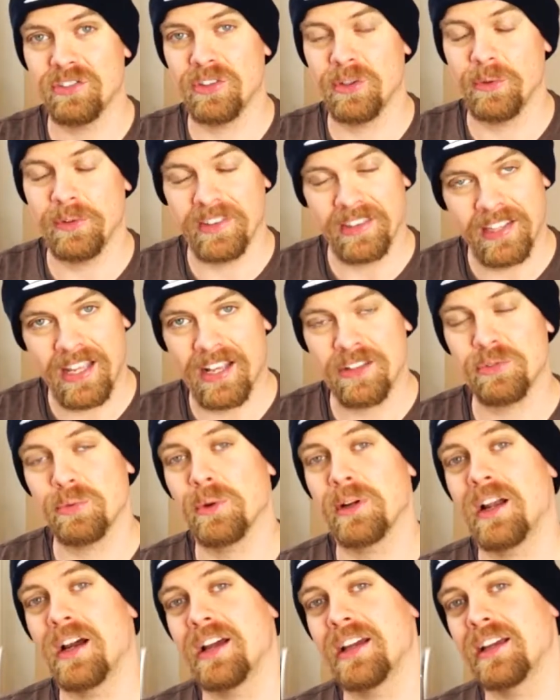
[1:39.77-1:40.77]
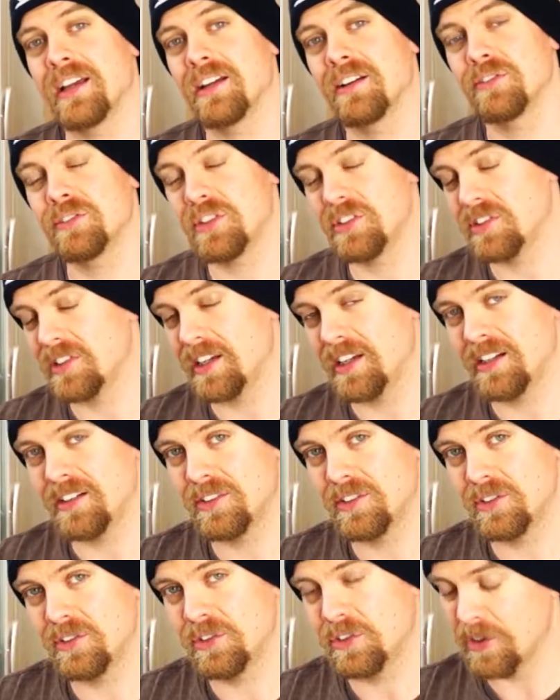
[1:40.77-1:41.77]
So that's what I have
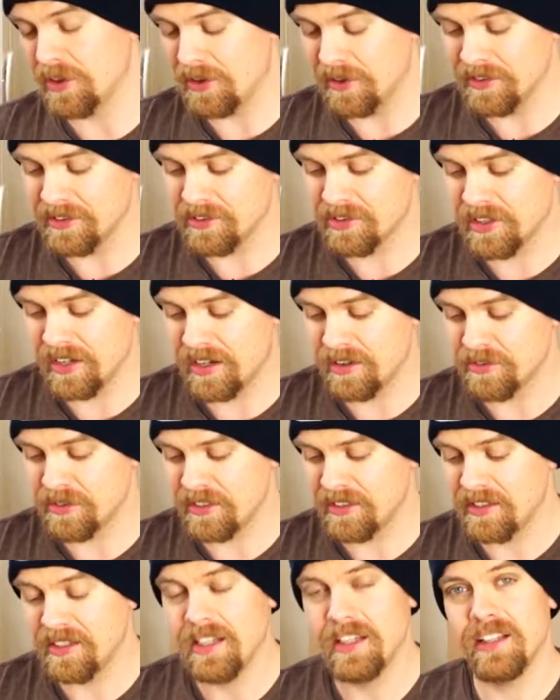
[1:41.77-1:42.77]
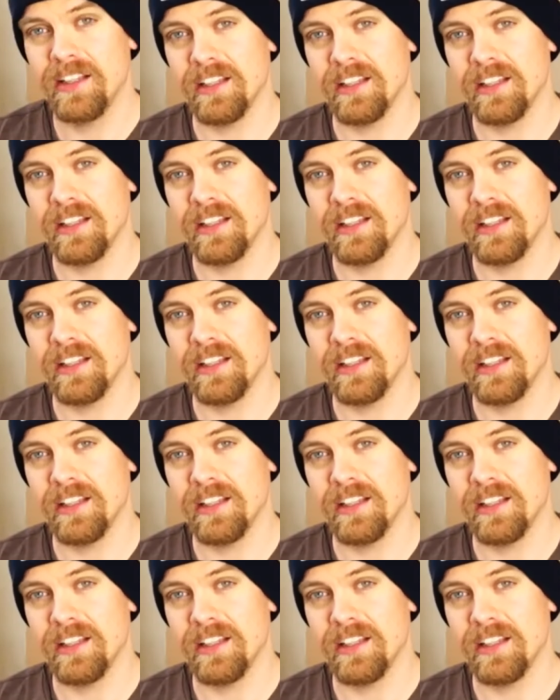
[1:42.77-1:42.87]
decided to call this coffee.